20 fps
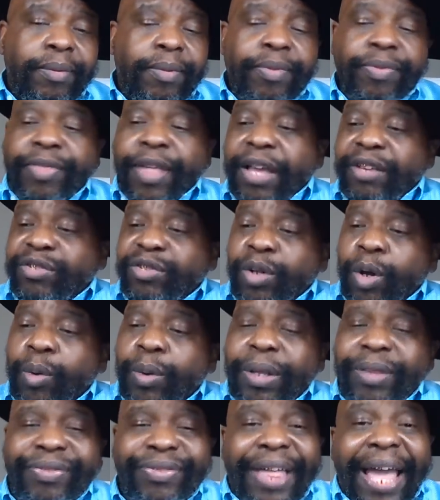There's
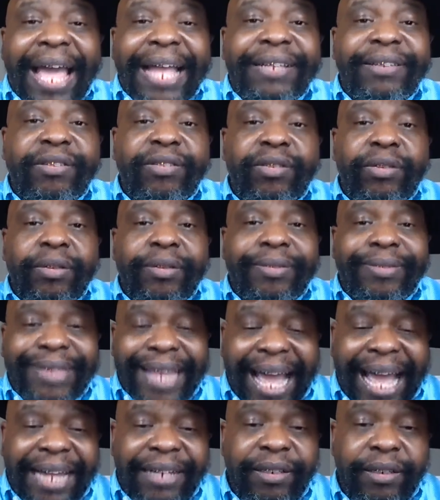no that
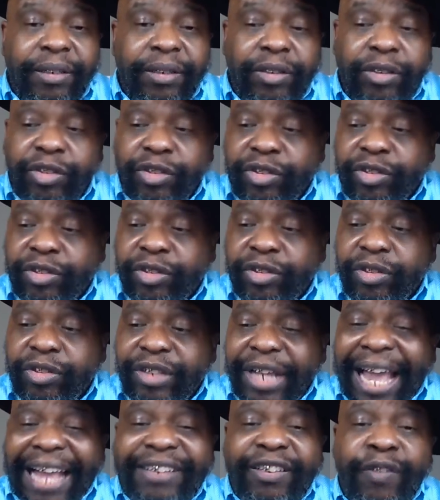
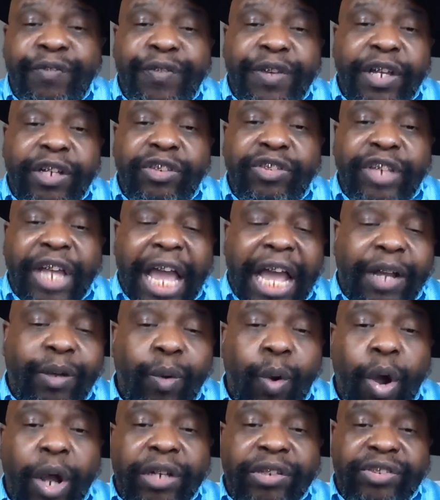Jacksonville
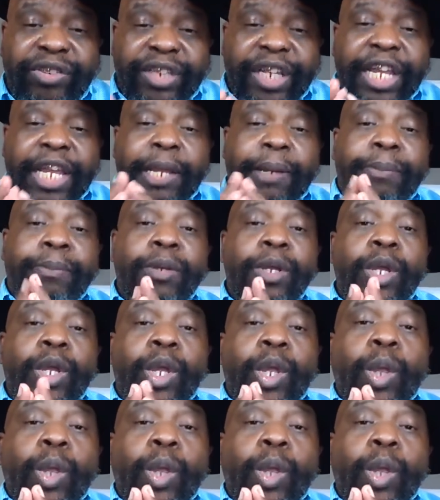Jaguars team